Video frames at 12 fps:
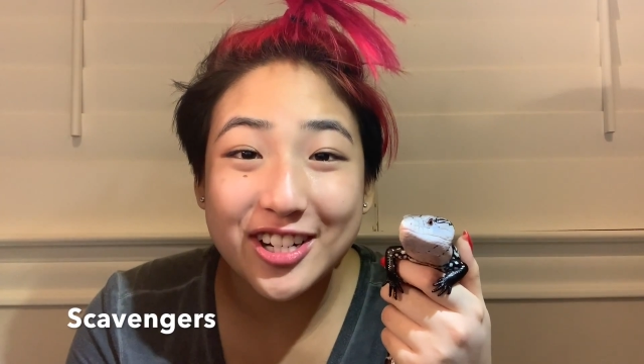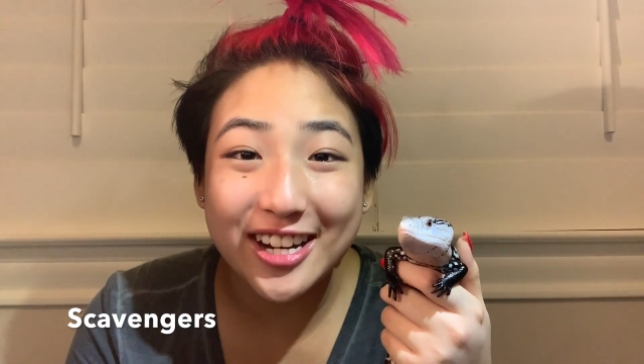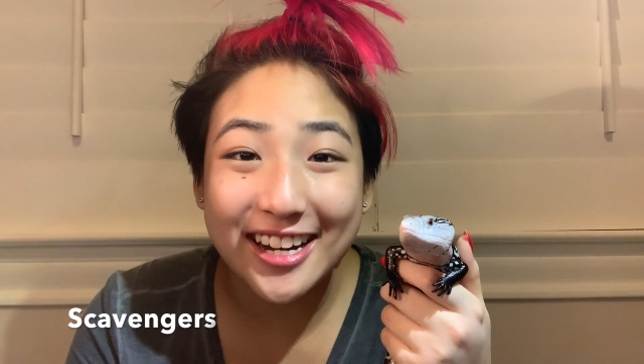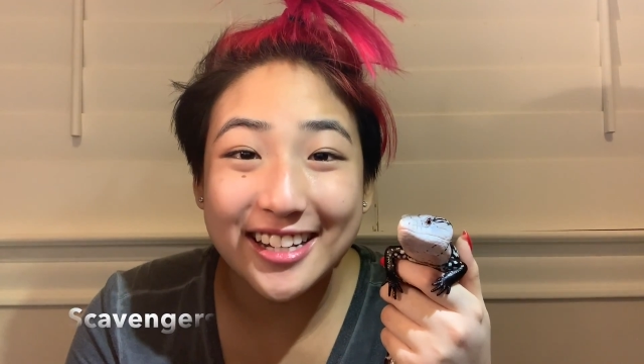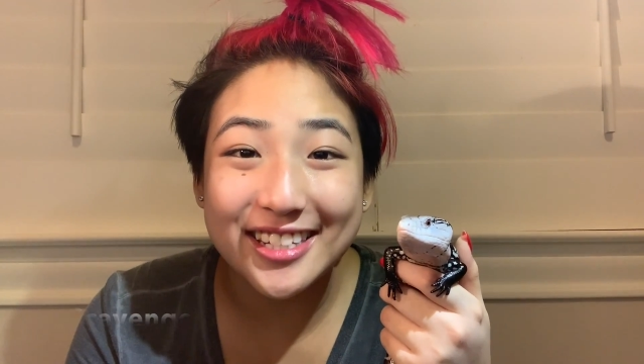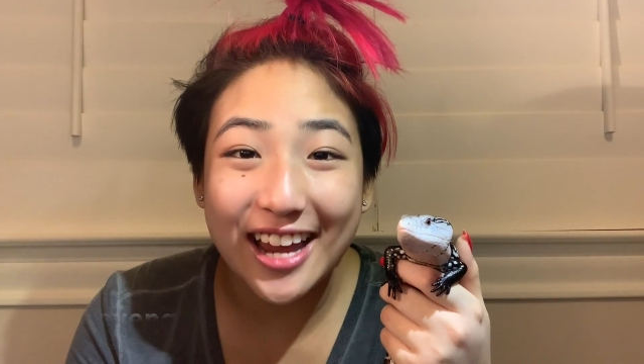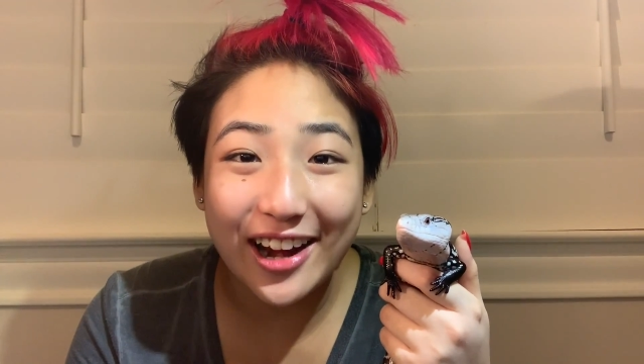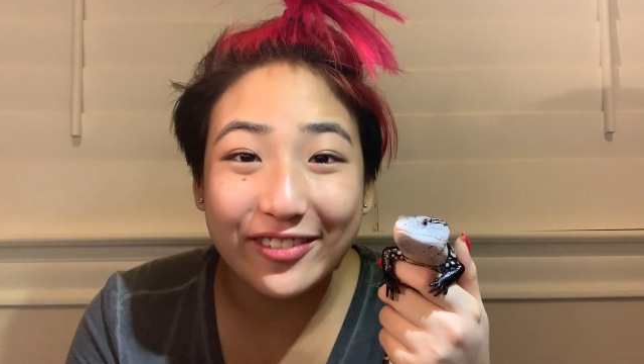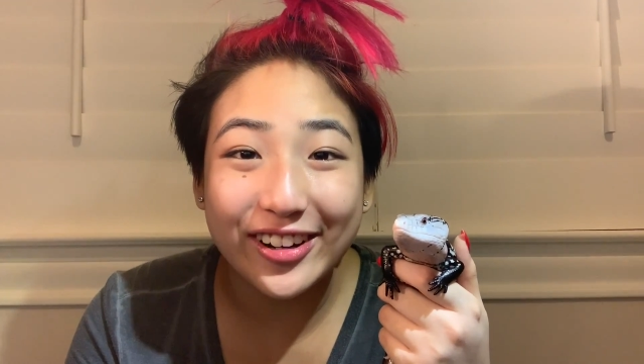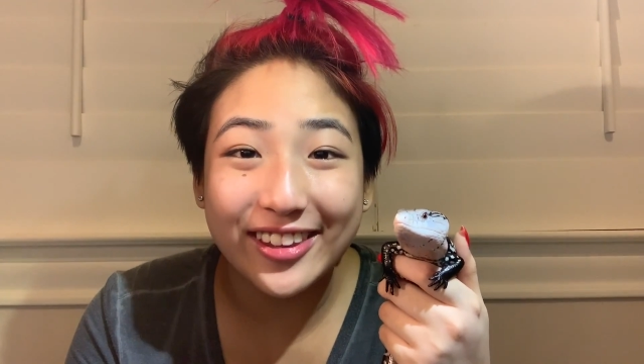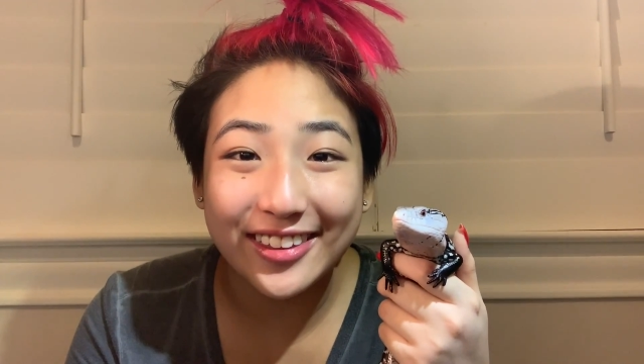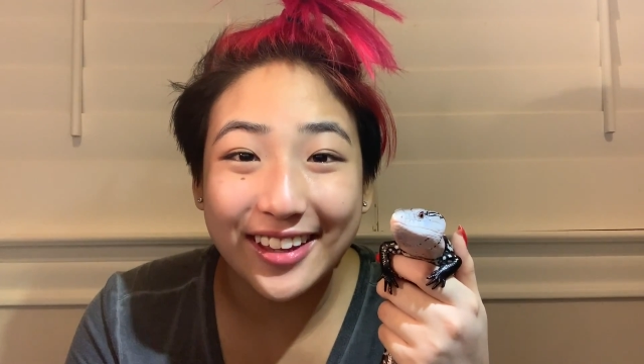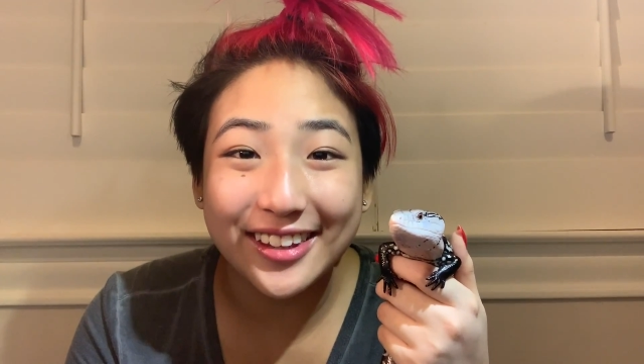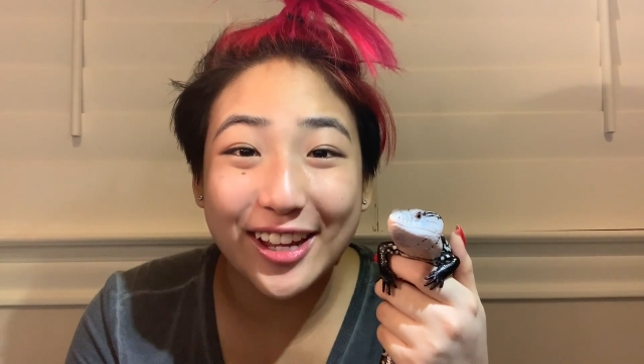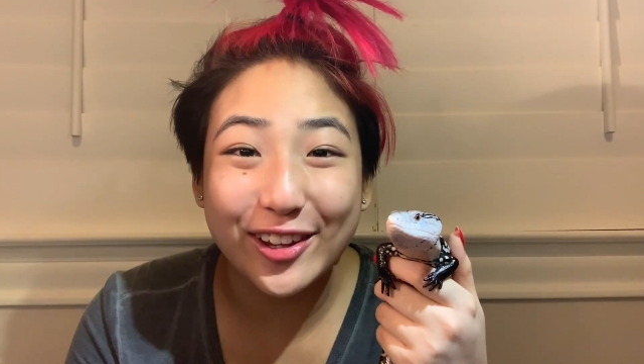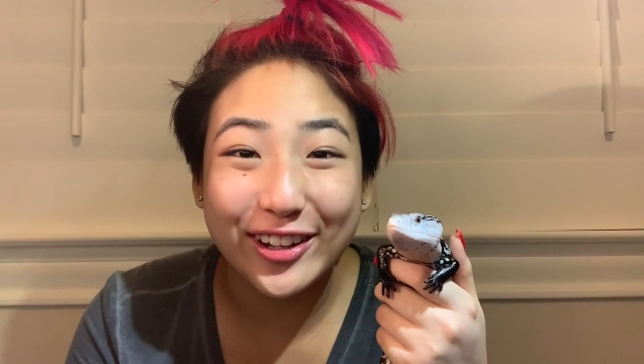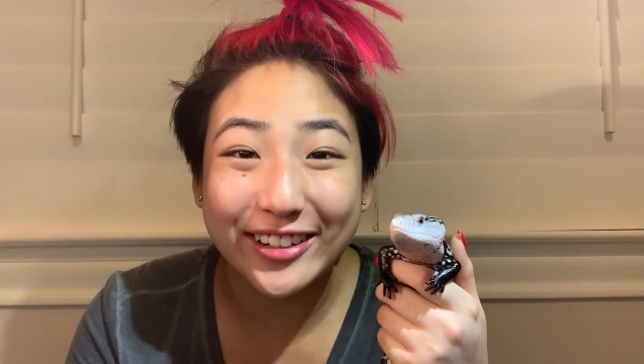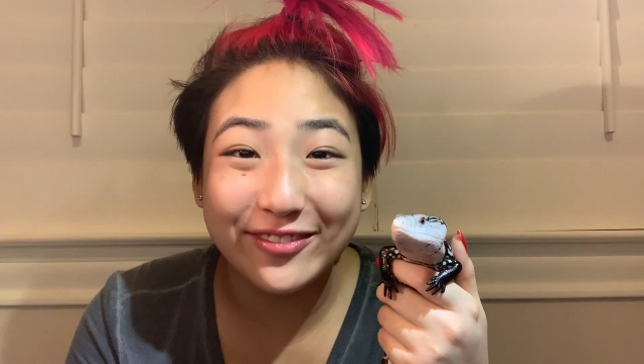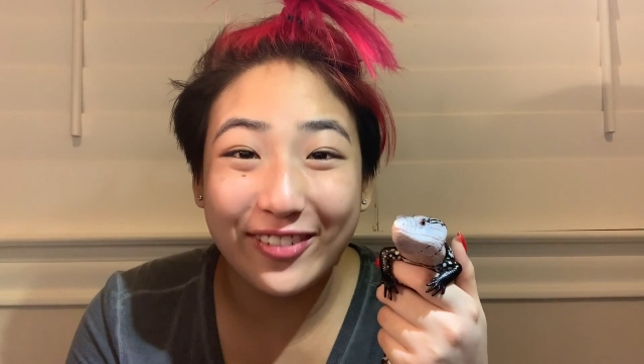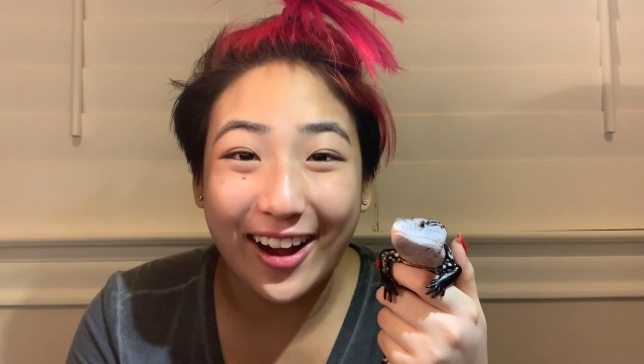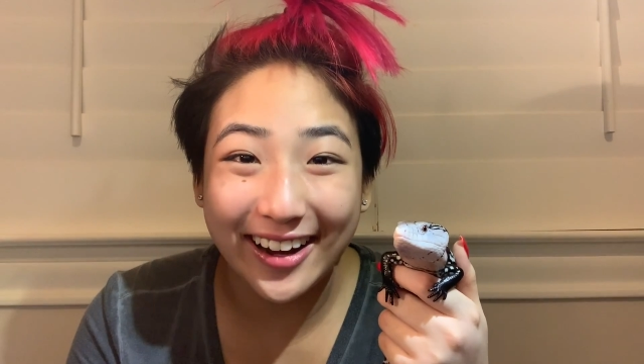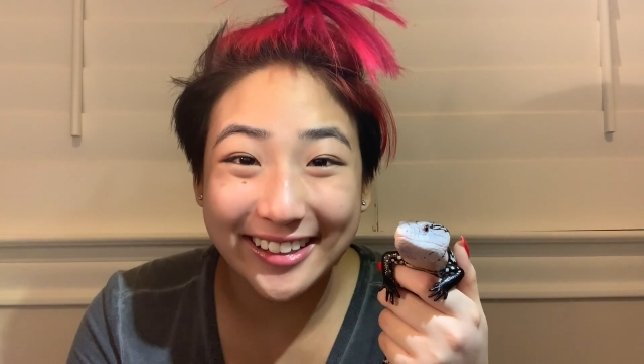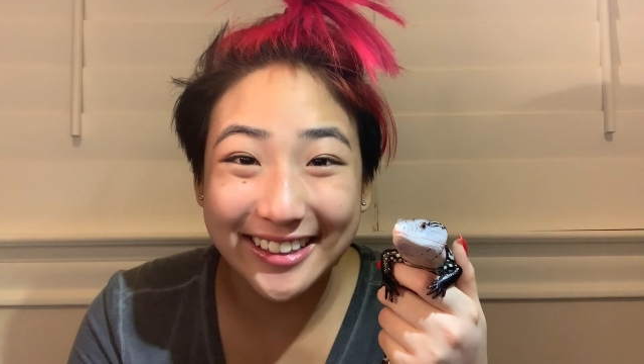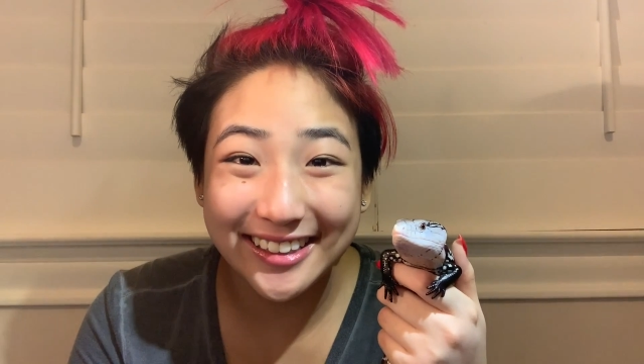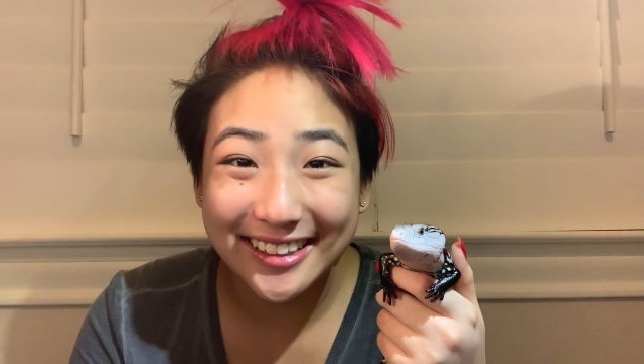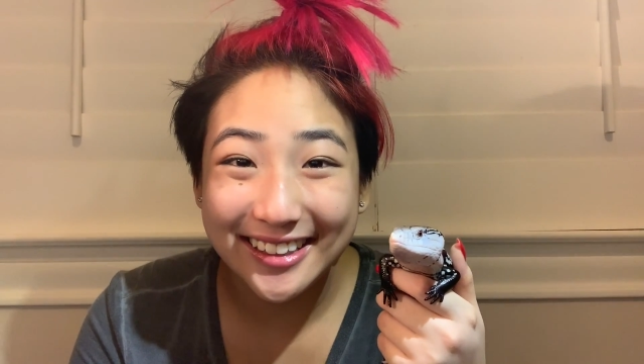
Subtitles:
eat everything that you can find.